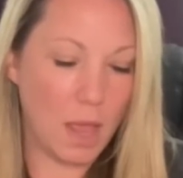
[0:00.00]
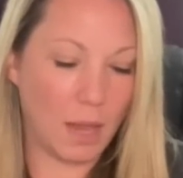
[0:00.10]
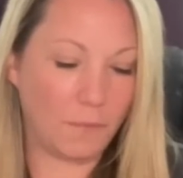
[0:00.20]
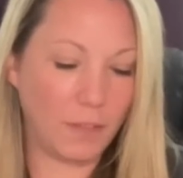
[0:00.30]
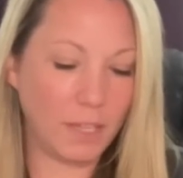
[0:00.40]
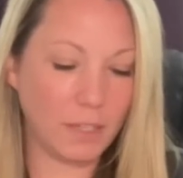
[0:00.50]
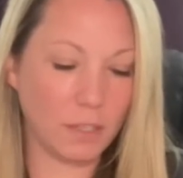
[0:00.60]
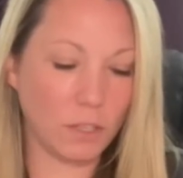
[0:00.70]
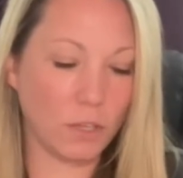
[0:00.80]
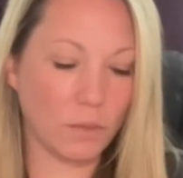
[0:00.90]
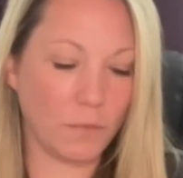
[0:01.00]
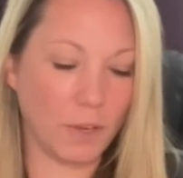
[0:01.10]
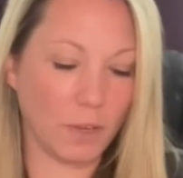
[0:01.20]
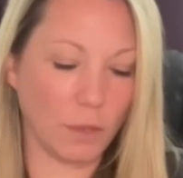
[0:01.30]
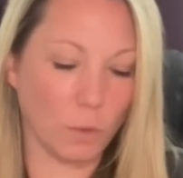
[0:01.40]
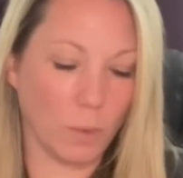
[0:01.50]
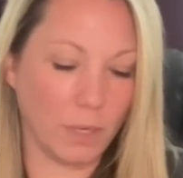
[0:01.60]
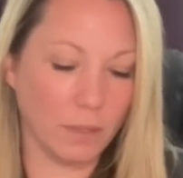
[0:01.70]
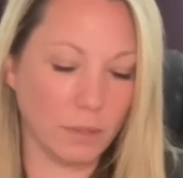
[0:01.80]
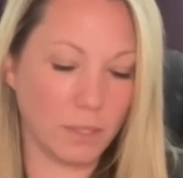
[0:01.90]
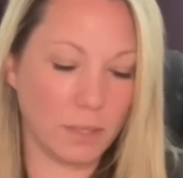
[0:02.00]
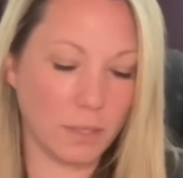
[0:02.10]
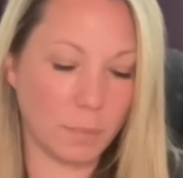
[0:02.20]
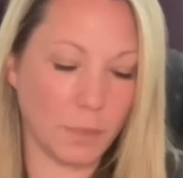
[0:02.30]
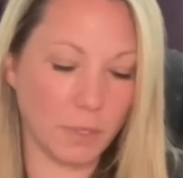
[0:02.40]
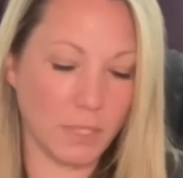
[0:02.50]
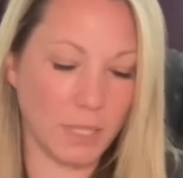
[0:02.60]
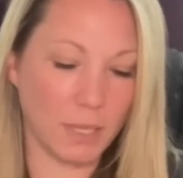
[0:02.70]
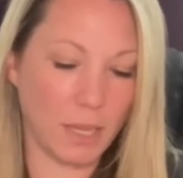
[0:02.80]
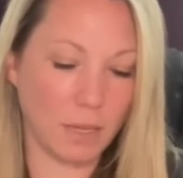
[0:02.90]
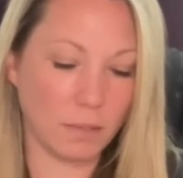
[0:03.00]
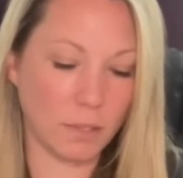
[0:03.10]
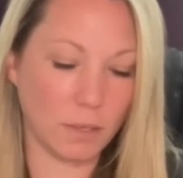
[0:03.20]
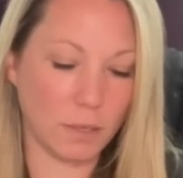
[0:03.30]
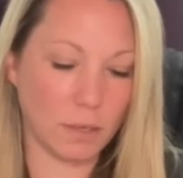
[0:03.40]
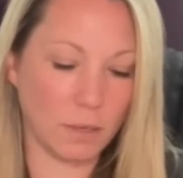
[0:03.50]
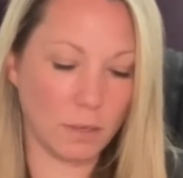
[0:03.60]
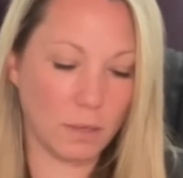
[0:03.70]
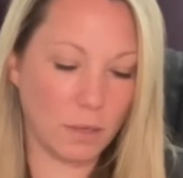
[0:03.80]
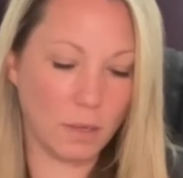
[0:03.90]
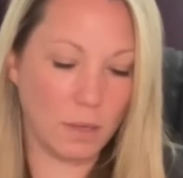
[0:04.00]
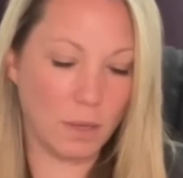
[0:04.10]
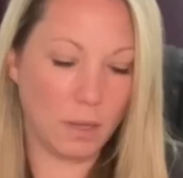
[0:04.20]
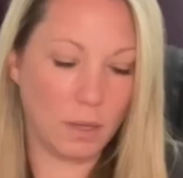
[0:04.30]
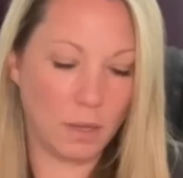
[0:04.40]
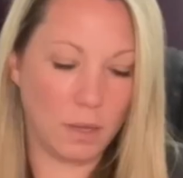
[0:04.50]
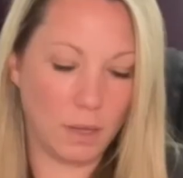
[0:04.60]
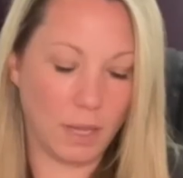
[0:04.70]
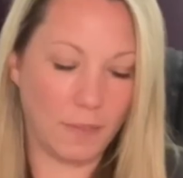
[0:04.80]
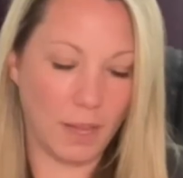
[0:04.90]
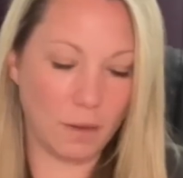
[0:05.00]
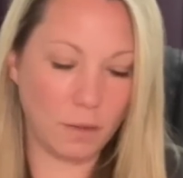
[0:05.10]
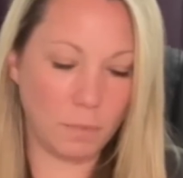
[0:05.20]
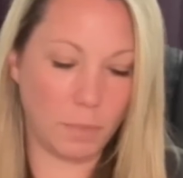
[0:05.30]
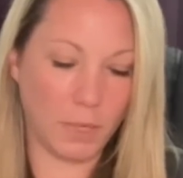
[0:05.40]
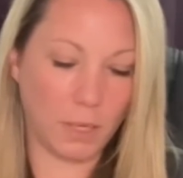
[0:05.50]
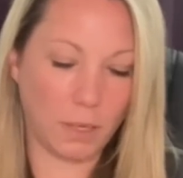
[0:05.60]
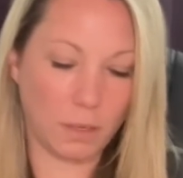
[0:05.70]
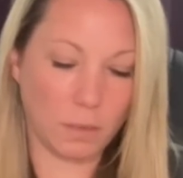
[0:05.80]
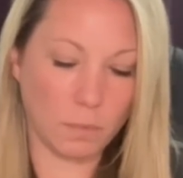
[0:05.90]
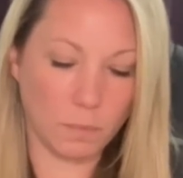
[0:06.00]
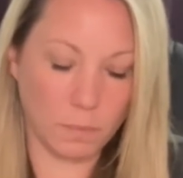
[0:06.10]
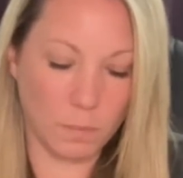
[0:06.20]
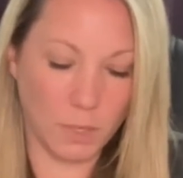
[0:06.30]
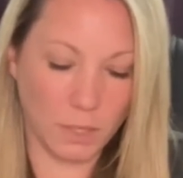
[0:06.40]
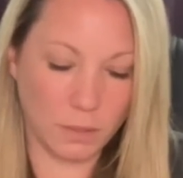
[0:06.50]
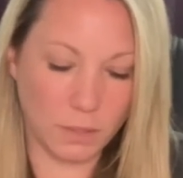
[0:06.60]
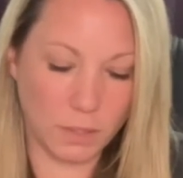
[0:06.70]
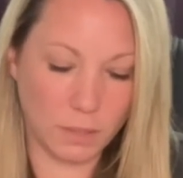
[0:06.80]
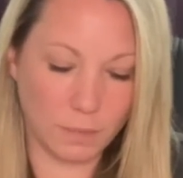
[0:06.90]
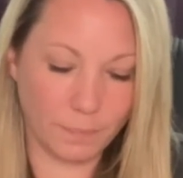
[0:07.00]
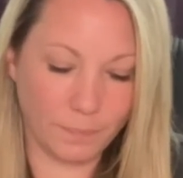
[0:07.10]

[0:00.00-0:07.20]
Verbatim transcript: I feel like you're very loyal to this person, Cancer. And that could be what's